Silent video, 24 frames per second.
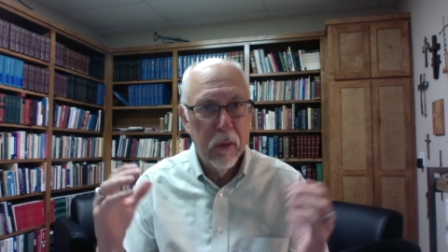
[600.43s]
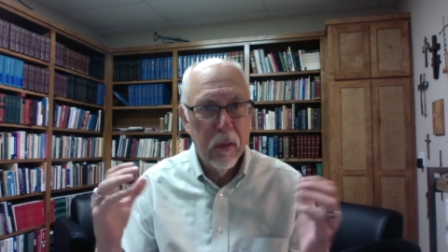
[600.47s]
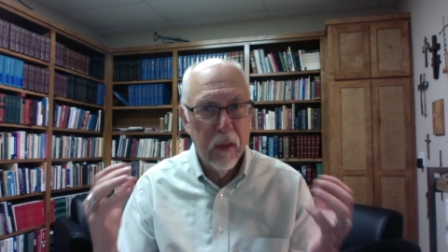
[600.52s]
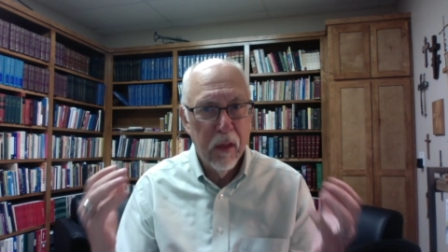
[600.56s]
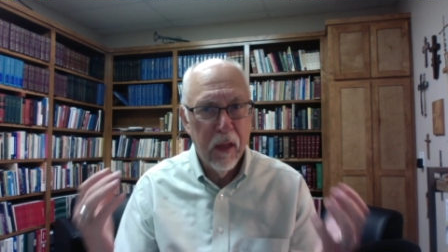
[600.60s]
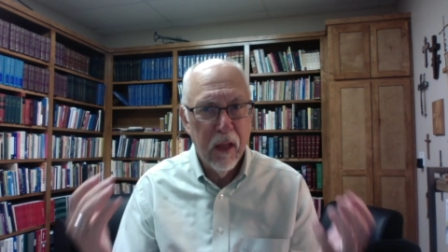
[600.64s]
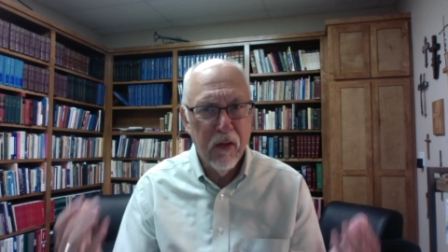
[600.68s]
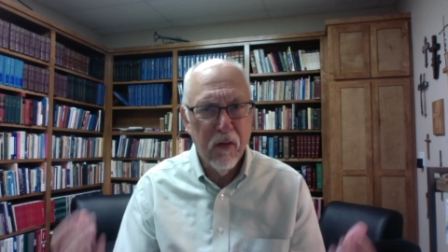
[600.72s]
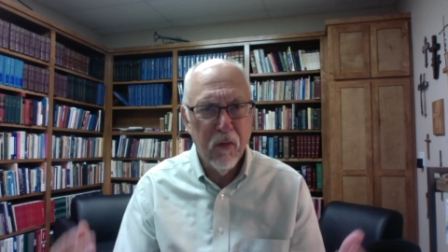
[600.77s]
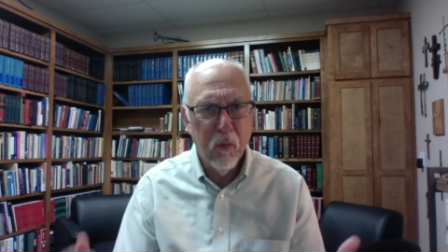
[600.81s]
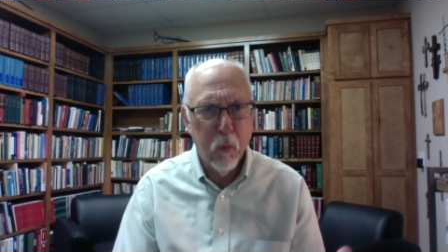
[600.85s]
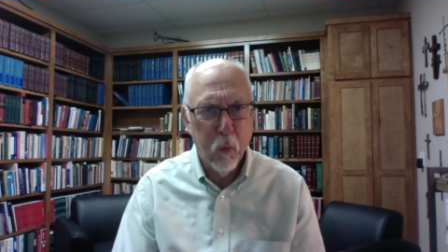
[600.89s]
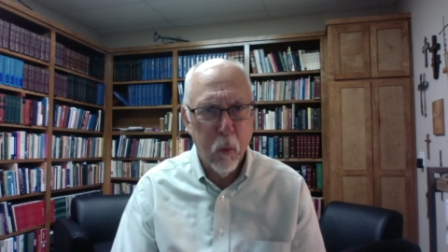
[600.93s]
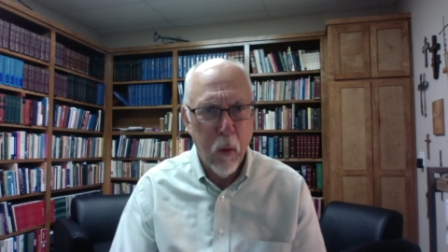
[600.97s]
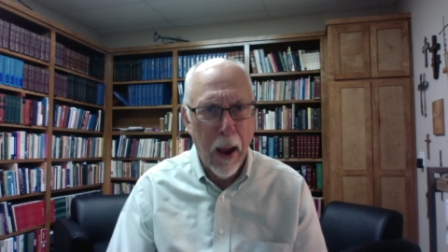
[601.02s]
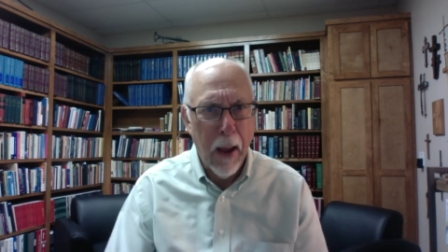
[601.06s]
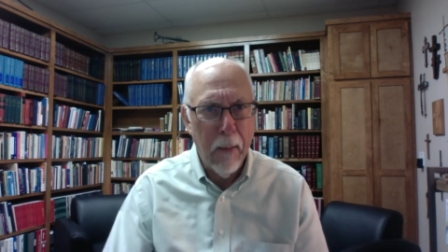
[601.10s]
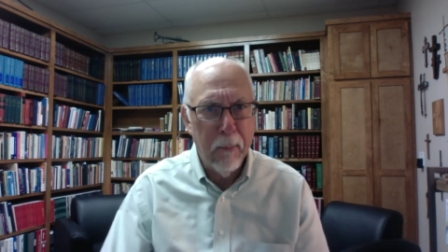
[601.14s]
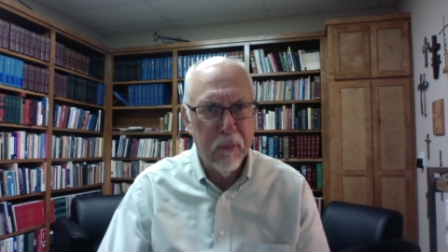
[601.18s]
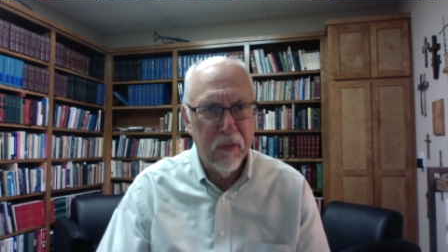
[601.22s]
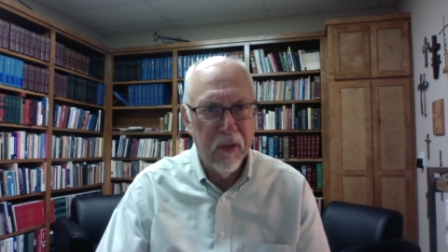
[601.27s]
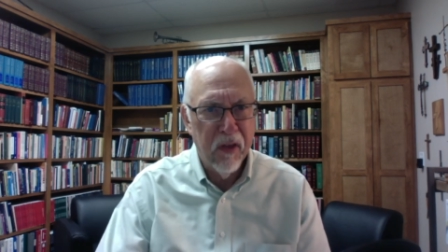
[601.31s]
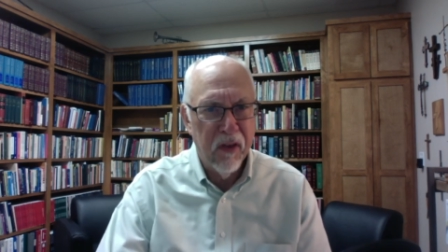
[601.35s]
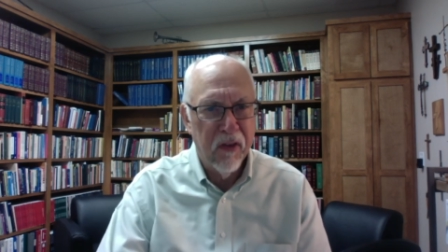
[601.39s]
Let's
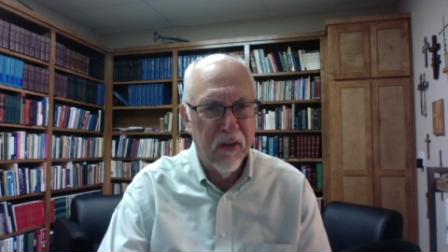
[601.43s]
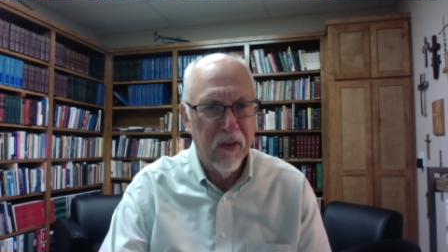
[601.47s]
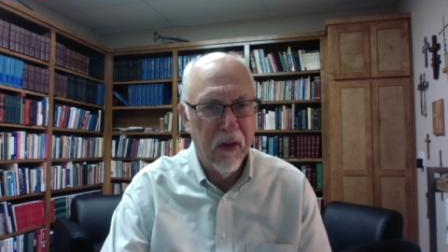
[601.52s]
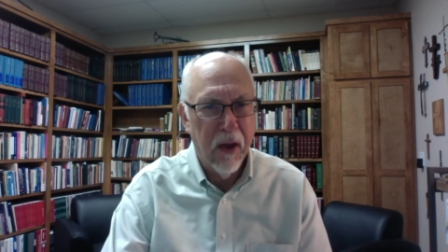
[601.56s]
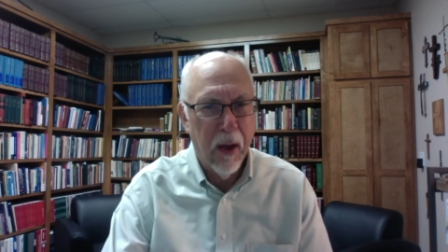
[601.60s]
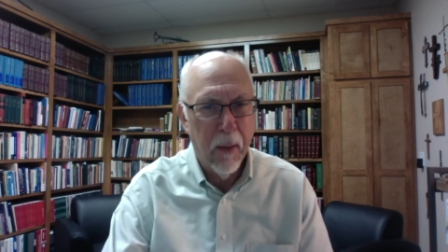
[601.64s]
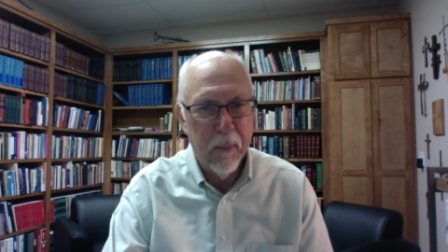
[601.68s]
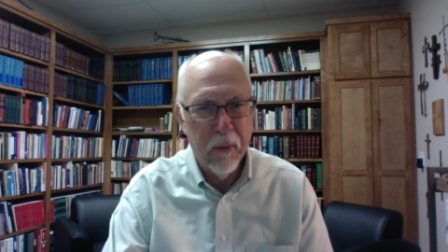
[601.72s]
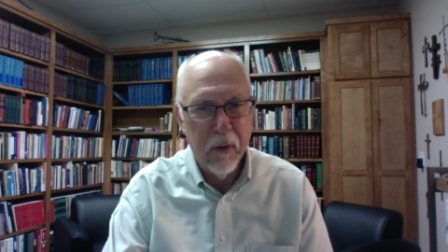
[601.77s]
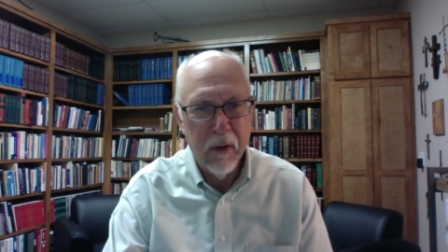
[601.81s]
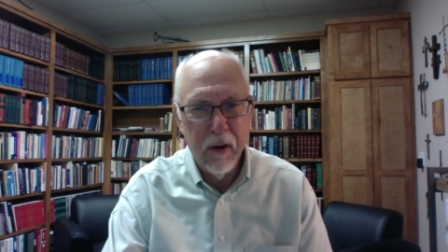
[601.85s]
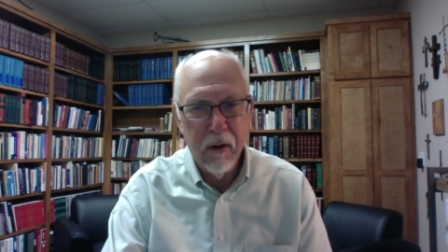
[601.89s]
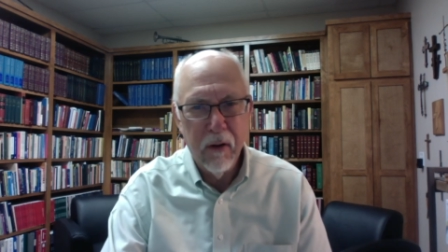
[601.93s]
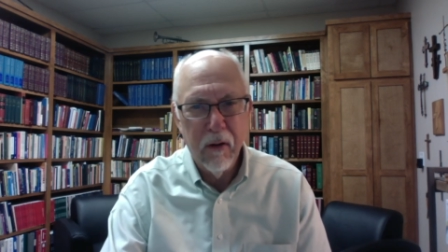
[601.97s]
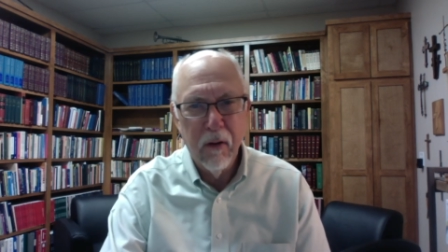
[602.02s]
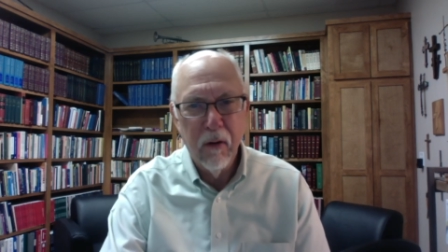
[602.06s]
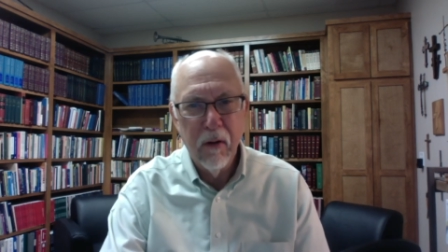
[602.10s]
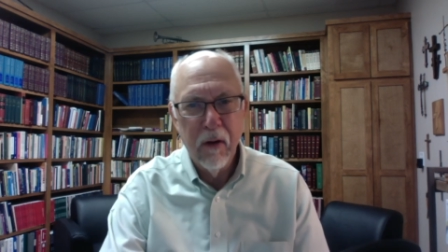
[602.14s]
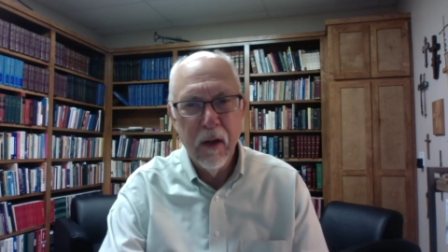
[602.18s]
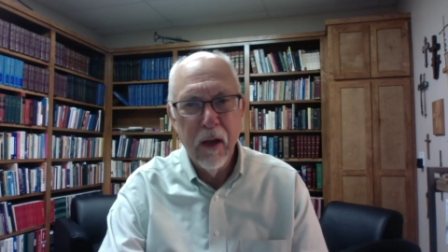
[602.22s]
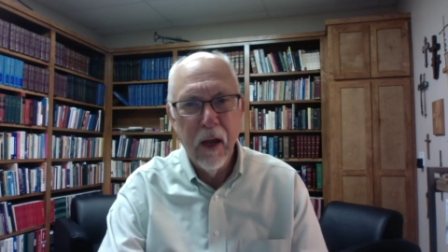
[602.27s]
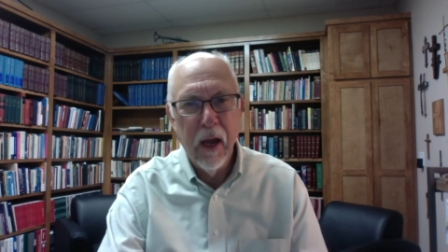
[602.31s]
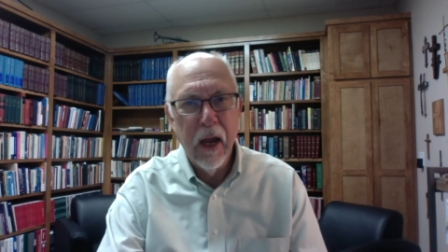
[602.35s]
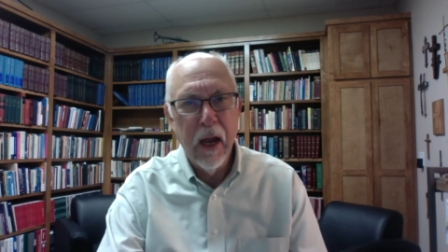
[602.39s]
wrap this up here,
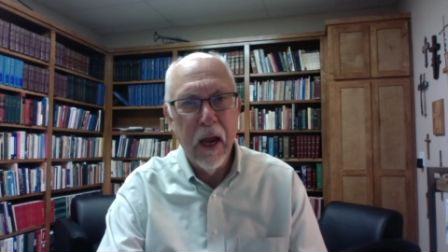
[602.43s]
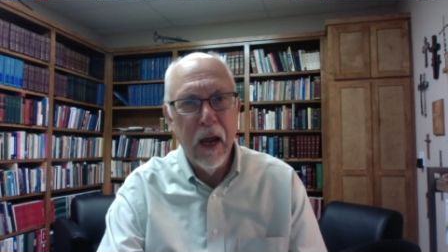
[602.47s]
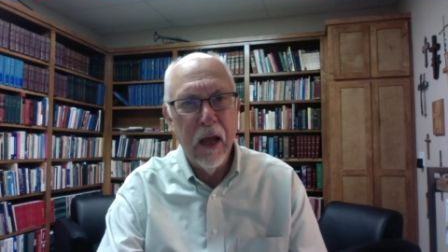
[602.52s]
okay?